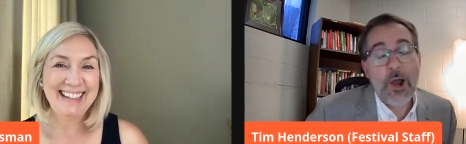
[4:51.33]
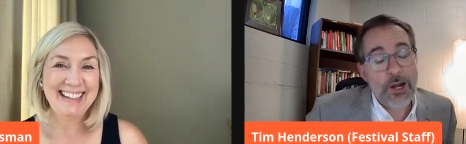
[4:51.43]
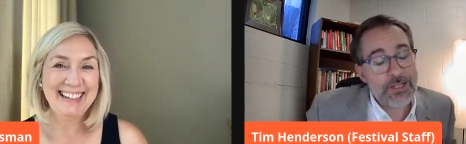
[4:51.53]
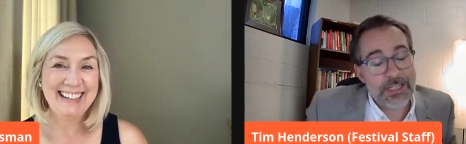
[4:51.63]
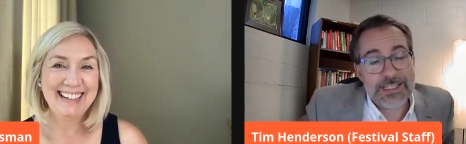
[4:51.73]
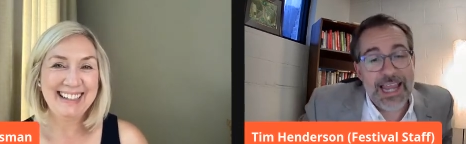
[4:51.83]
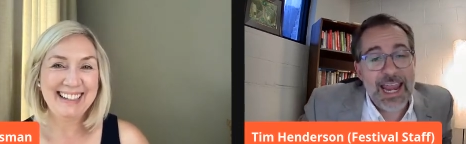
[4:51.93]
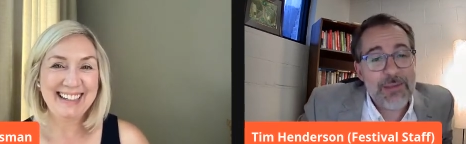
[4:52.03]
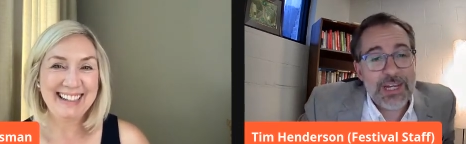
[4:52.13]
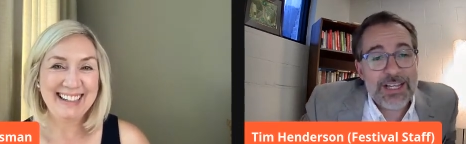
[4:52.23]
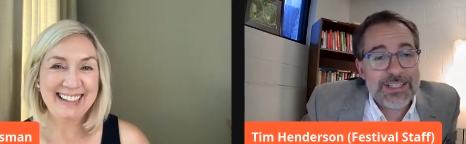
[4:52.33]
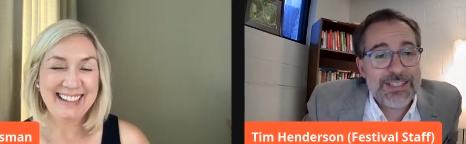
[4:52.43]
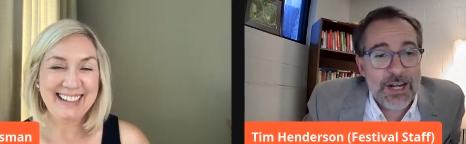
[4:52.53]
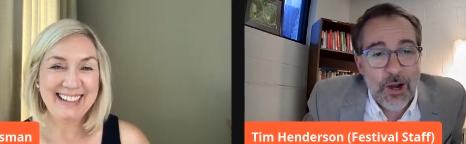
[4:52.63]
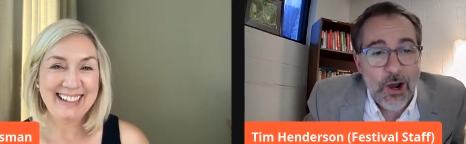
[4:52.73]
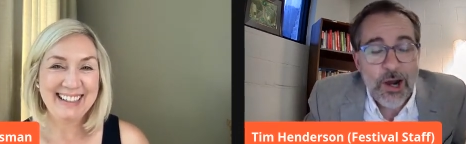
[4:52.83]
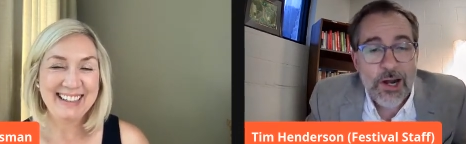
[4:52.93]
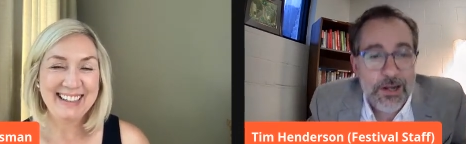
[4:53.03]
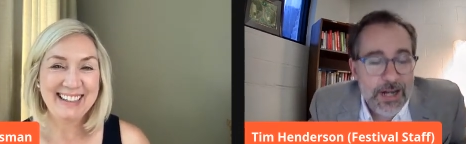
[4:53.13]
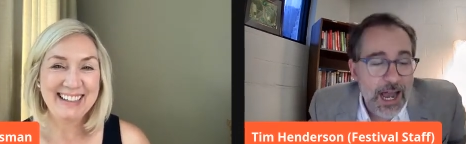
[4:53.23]
Speaker 1: hard to say because there
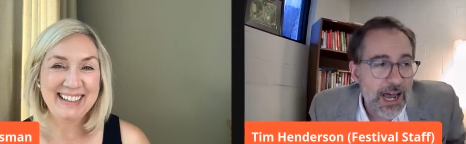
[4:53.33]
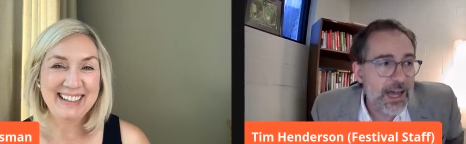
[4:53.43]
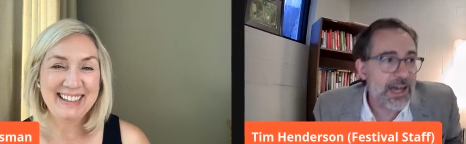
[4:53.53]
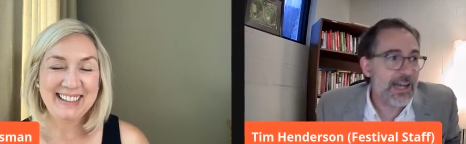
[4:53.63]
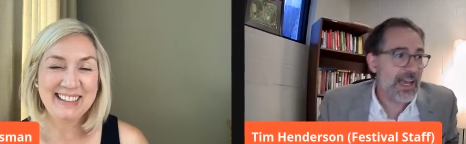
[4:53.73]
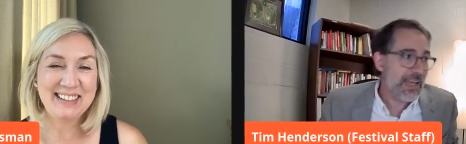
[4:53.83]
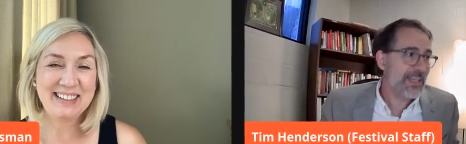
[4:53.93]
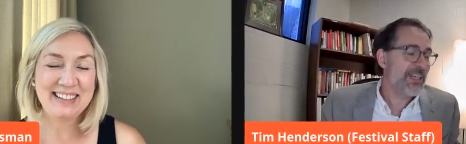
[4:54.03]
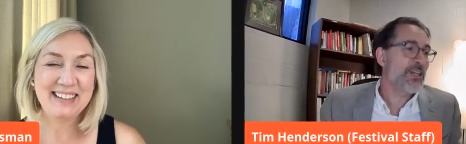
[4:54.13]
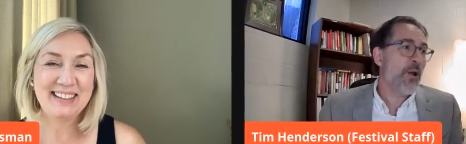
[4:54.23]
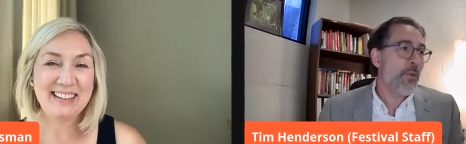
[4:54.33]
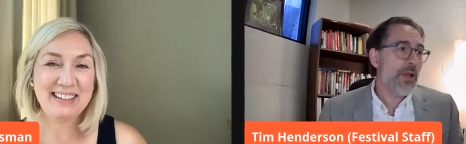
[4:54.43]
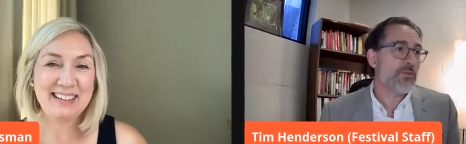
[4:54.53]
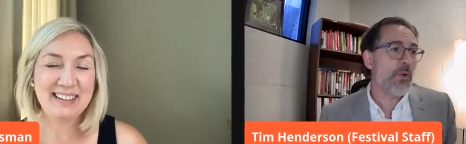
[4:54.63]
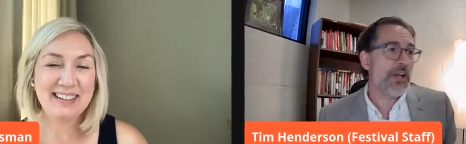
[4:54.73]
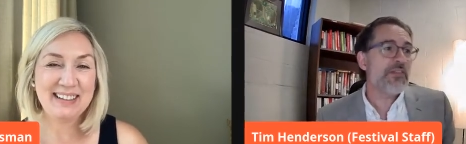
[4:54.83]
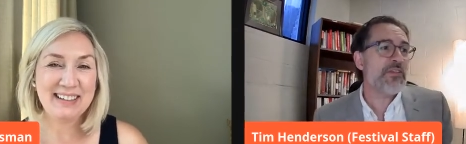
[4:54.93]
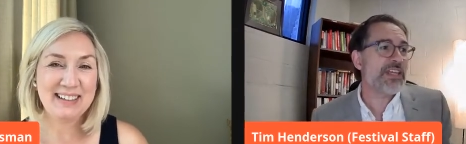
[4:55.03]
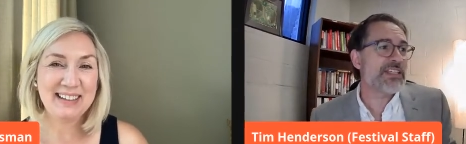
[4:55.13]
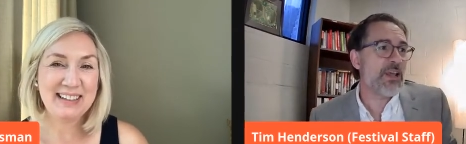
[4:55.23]
are, uh, you know, it's one of the
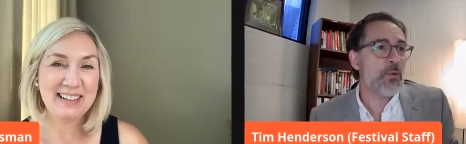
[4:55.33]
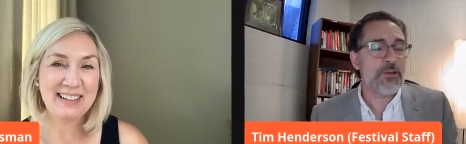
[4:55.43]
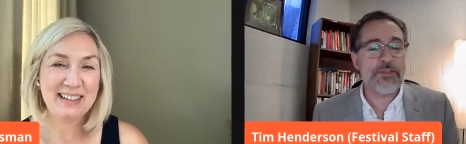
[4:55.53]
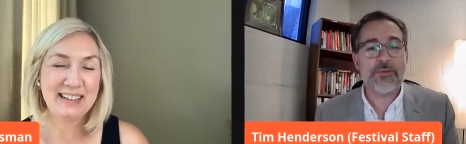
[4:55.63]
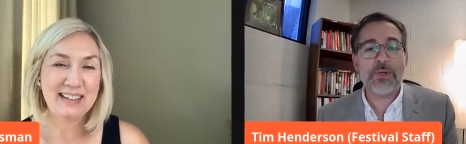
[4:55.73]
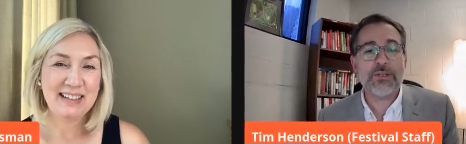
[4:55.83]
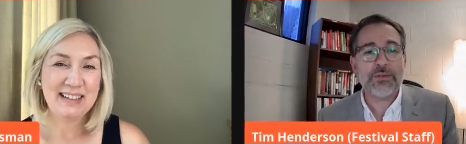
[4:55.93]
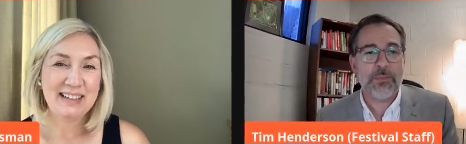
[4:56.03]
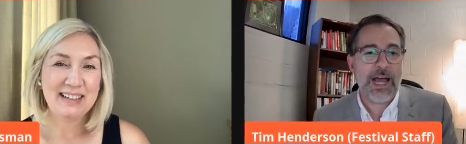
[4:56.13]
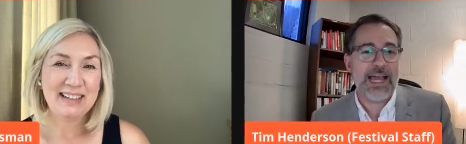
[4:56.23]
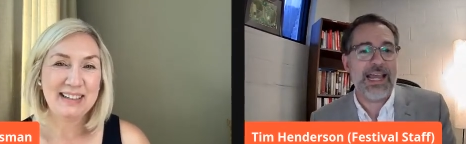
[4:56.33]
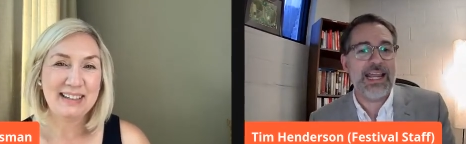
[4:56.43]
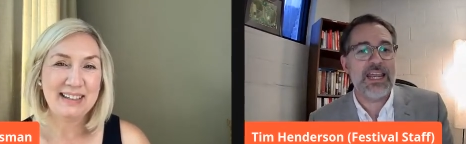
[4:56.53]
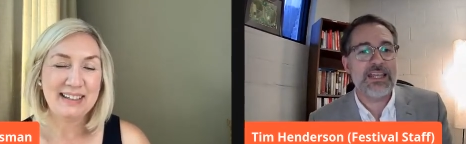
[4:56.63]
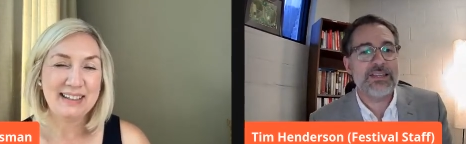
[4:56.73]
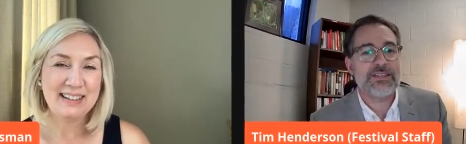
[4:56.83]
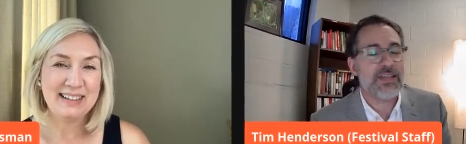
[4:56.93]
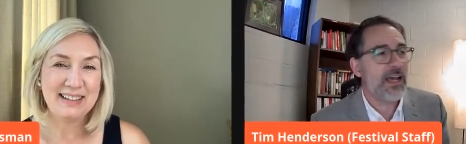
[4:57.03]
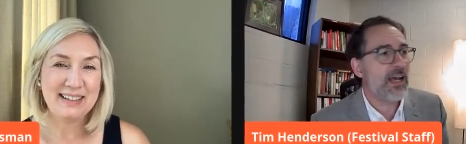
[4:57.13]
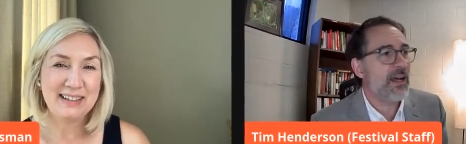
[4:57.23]
things that we're thrilled by is
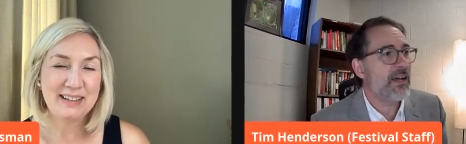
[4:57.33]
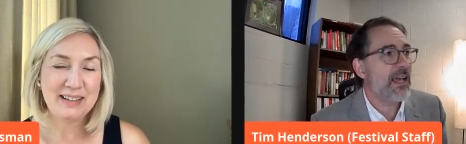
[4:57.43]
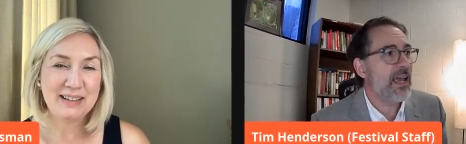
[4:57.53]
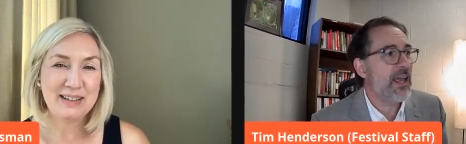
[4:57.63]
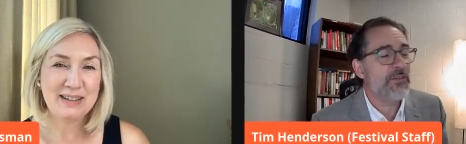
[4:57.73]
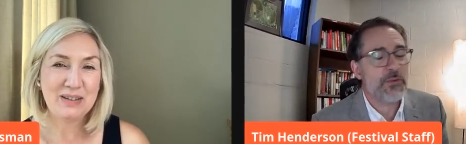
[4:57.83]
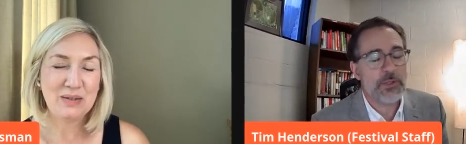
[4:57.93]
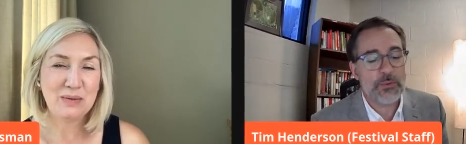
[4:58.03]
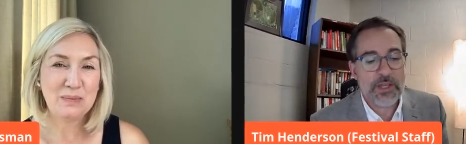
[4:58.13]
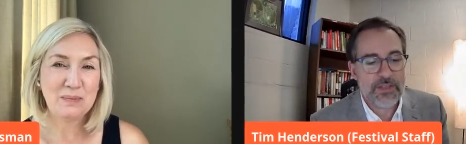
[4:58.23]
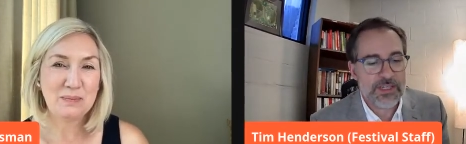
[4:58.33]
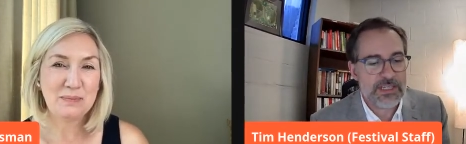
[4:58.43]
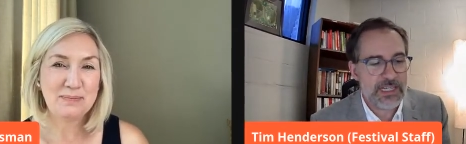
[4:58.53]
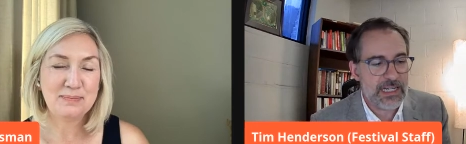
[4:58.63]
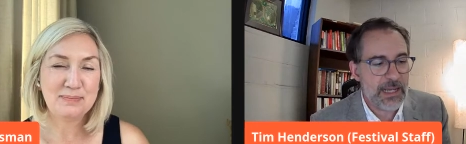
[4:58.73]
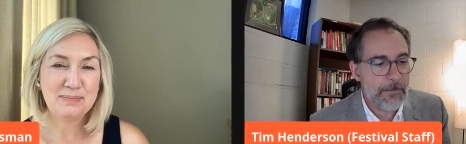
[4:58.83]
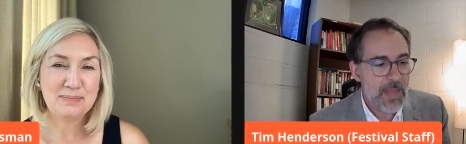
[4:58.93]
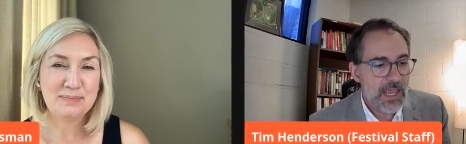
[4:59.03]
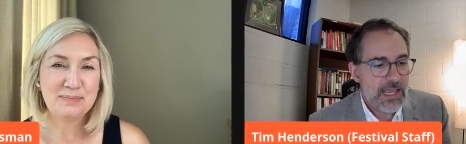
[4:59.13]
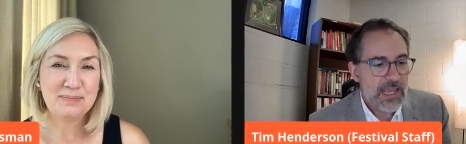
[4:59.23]
uh, and thrilled with is the uh,
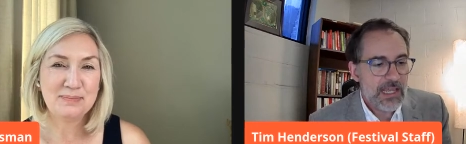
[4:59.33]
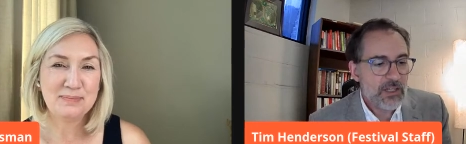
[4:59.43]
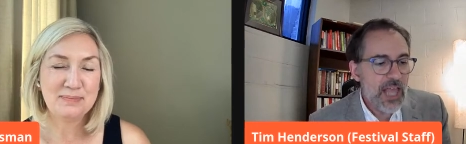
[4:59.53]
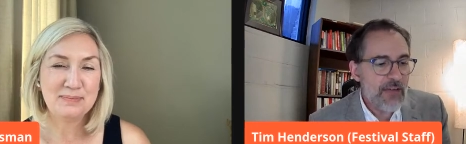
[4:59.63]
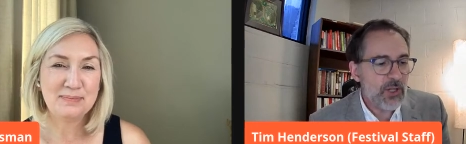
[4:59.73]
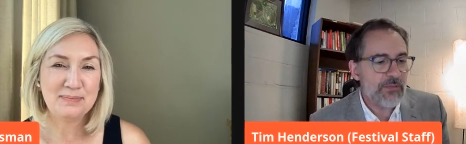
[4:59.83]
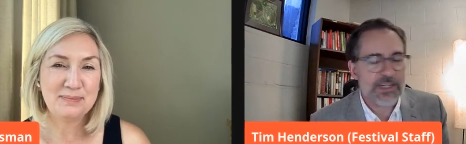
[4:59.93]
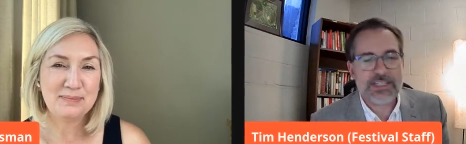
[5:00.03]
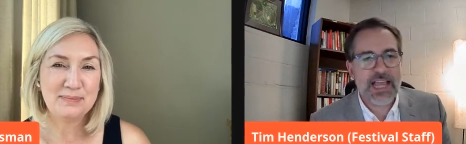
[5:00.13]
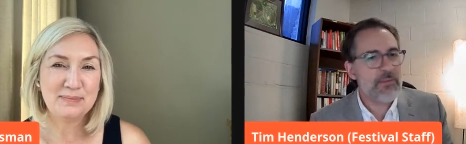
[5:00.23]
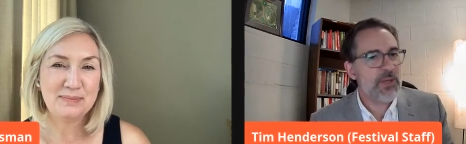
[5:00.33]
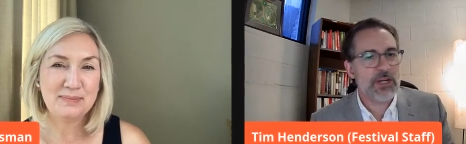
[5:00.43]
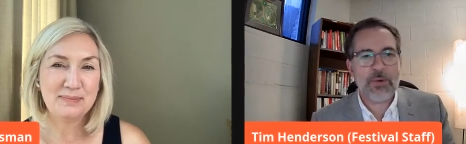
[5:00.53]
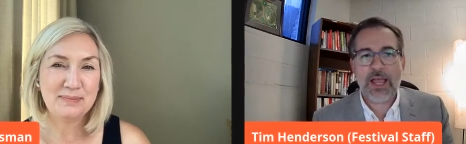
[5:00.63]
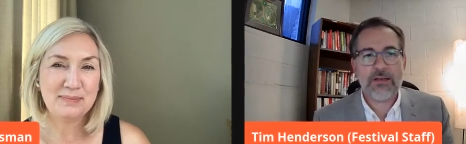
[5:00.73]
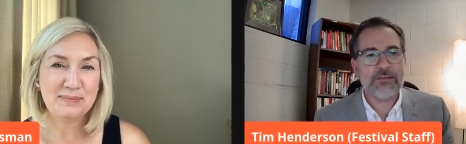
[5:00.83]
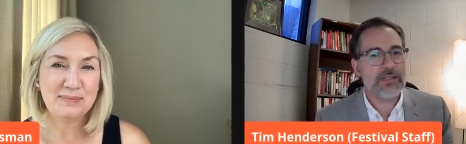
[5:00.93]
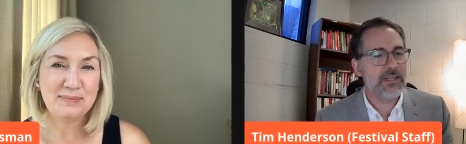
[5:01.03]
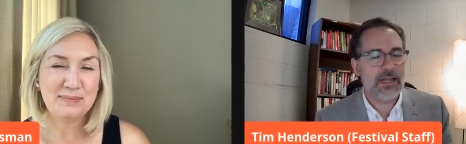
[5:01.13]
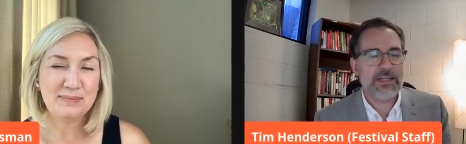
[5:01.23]
level of excitement around,
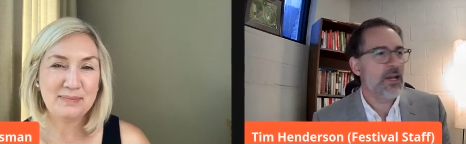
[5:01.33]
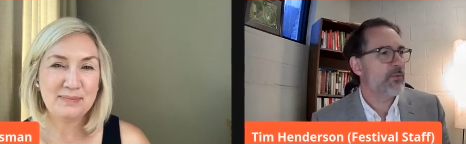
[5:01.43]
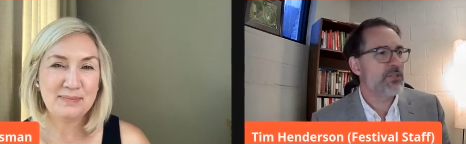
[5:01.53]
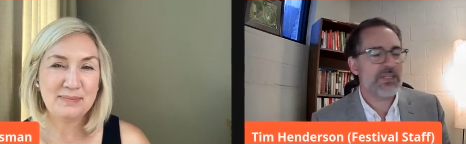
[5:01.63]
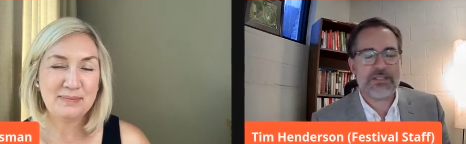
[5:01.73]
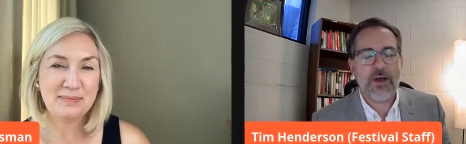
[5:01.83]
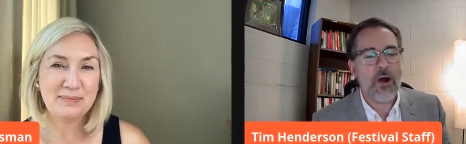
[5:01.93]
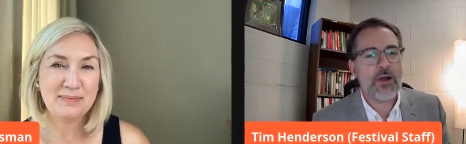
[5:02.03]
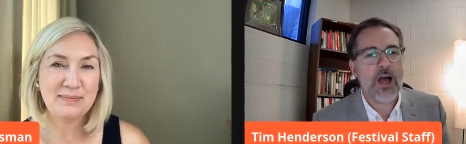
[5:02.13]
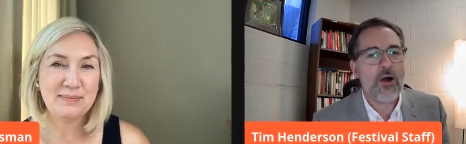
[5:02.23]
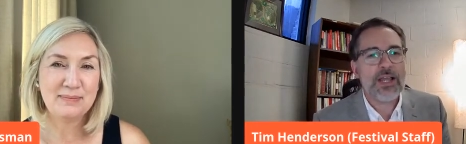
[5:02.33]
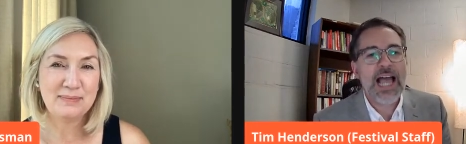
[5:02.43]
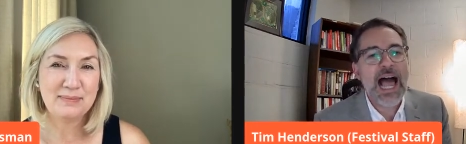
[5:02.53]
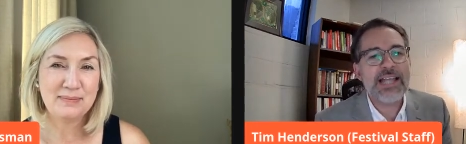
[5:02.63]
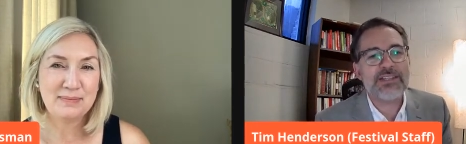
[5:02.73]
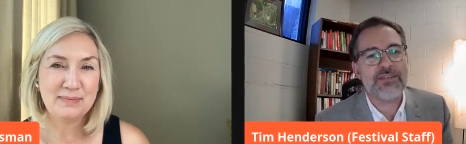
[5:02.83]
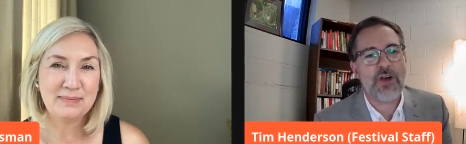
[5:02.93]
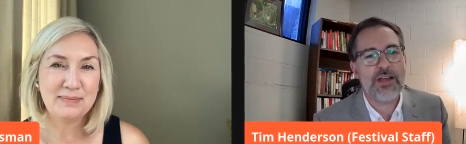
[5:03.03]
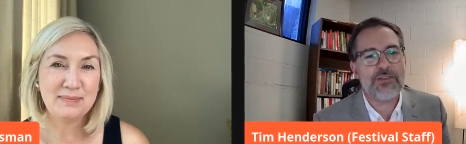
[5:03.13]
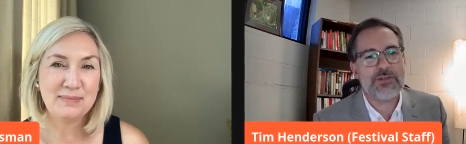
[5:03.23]
uh, you know, just all, all kinds of
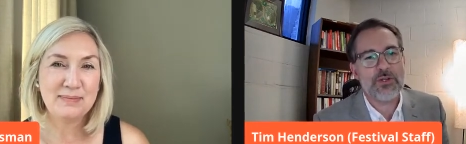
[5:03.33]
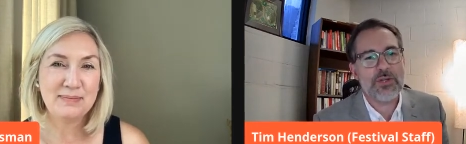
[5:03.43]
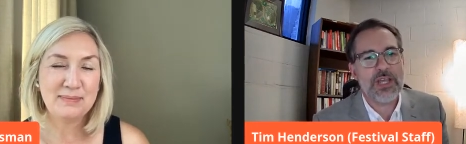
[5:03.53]
authors who